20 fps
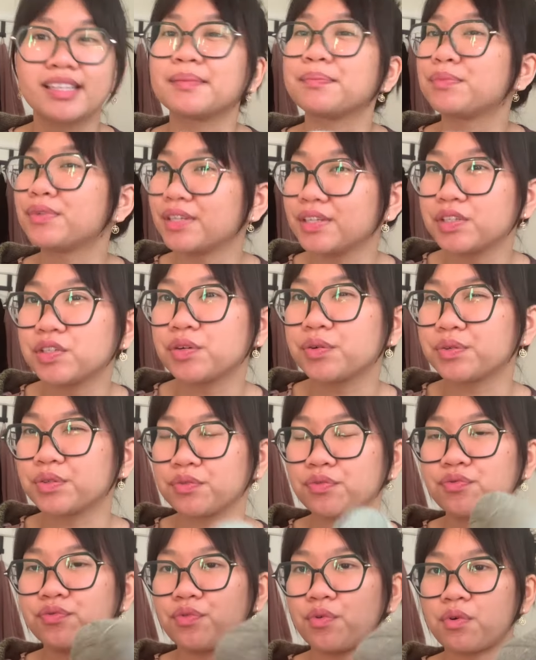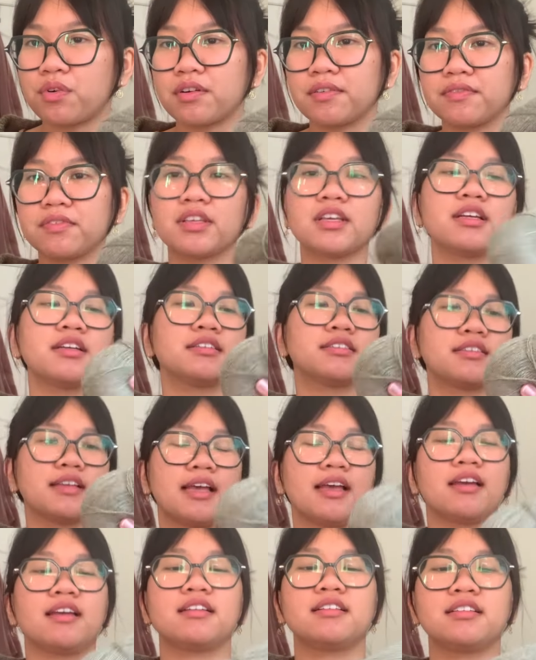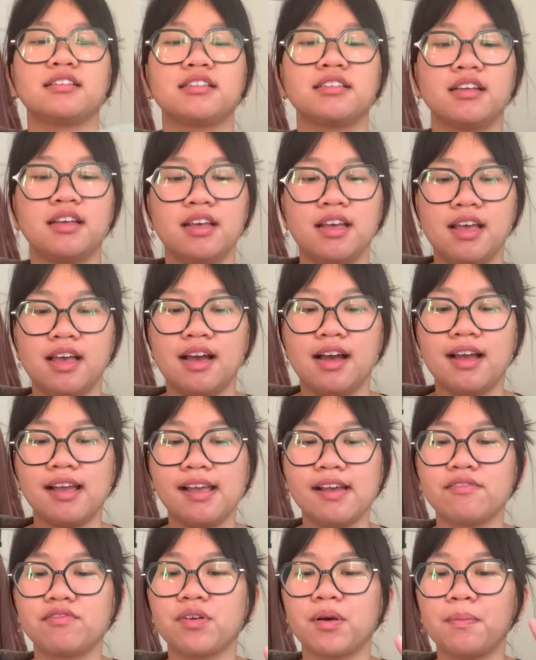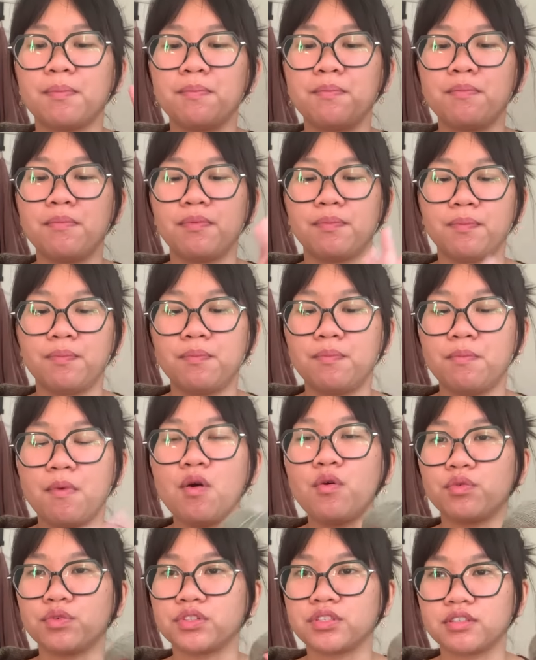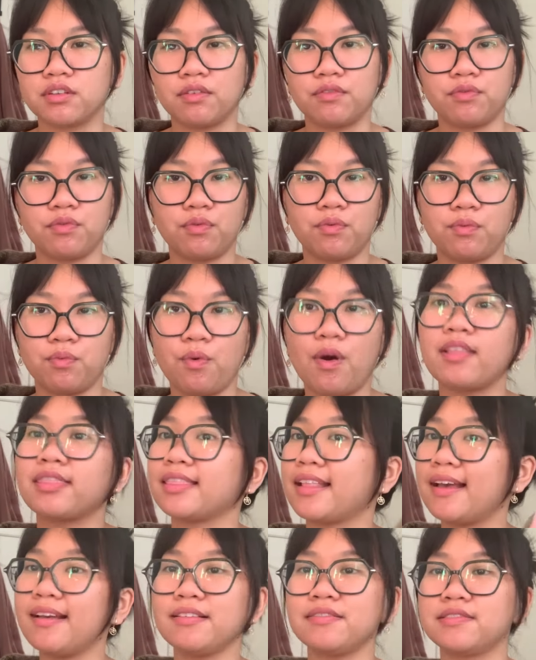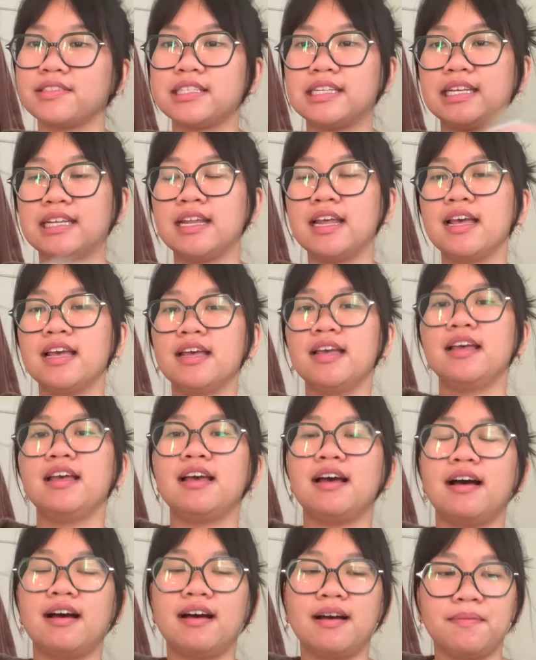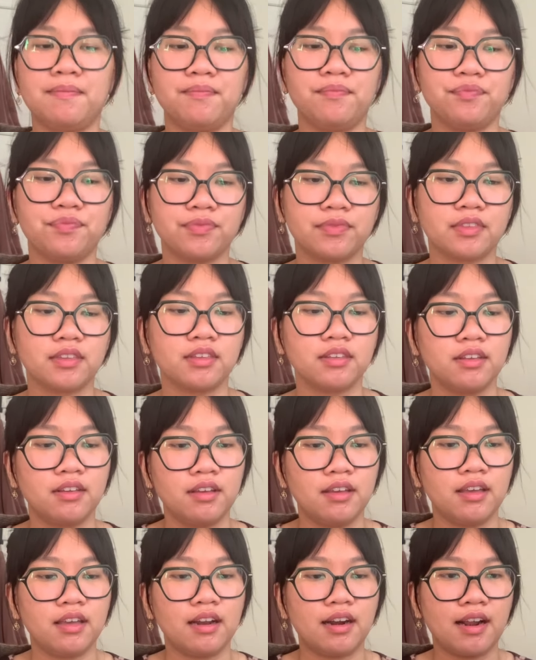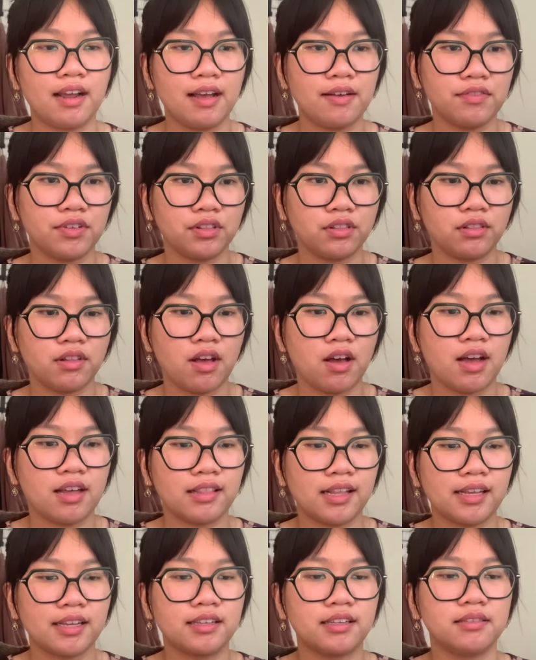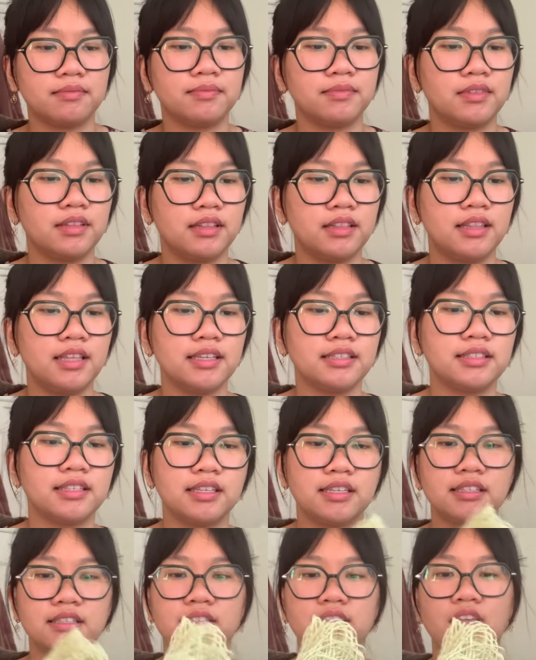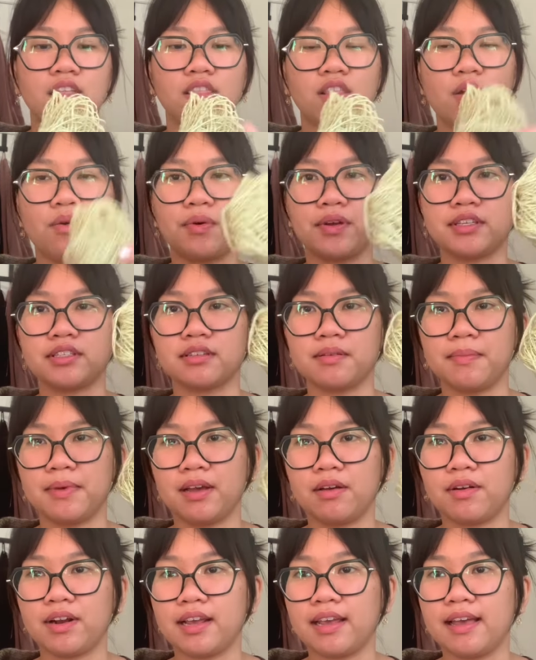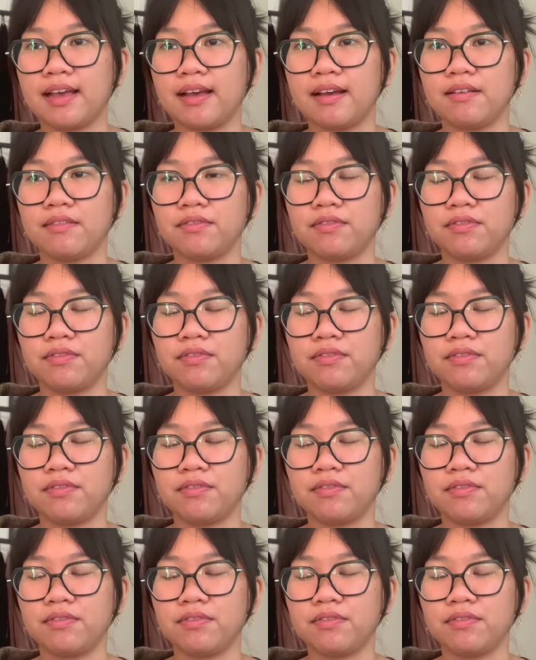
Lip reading: Pretty sure it was 4 of these, and I have most of one left. I have a lot, like this is the lowest amount I have